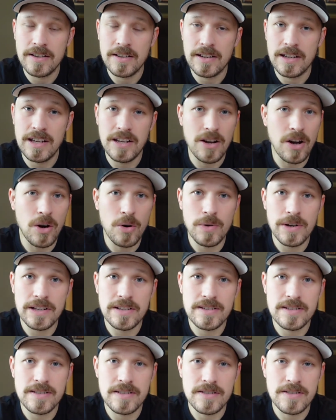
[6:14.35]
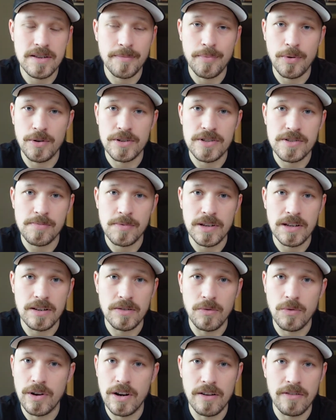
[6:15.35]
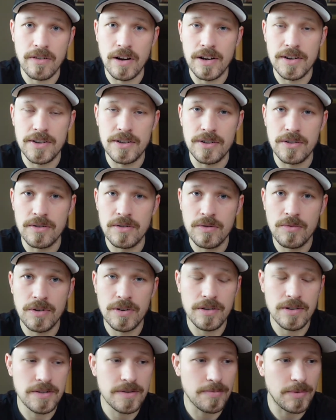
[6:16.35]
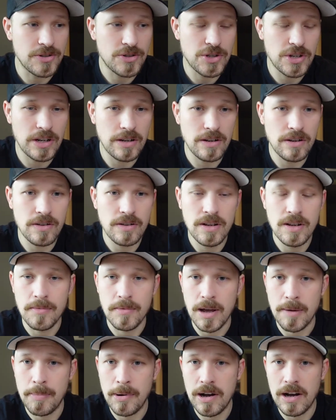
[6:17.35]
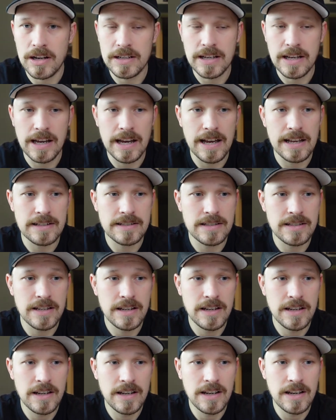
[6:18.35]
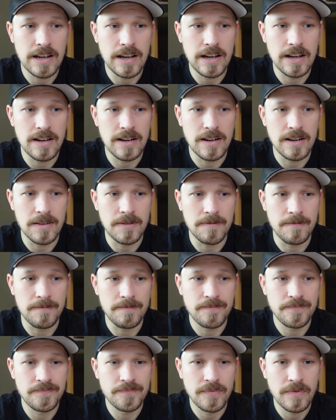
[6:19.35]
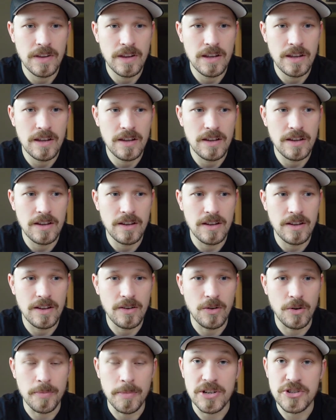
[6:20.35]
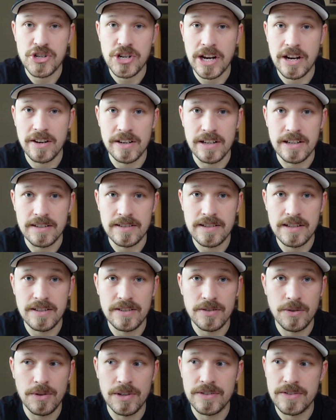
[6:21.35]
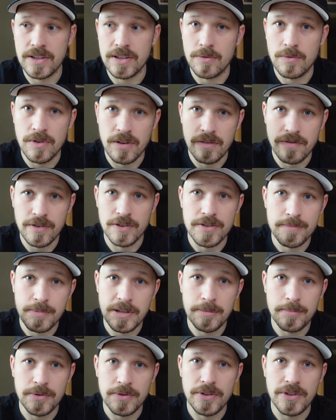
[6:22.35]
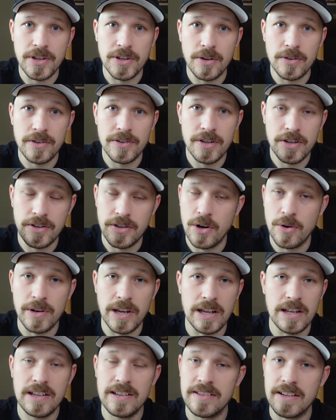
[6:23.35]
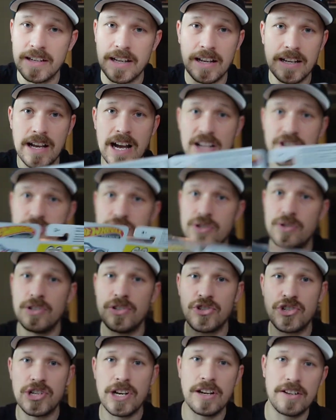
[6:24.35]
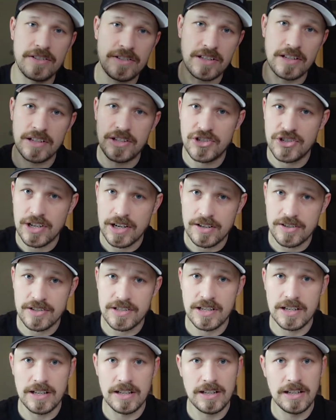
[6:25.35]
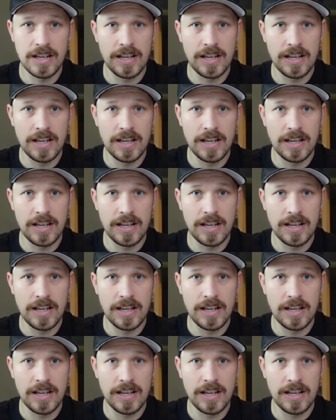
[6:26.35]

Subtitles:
He always supports me, whatever I do, whether it's my channel, my podcast, or my charities. He's always like one of the first people to donate. He's like, I got you. He shares it.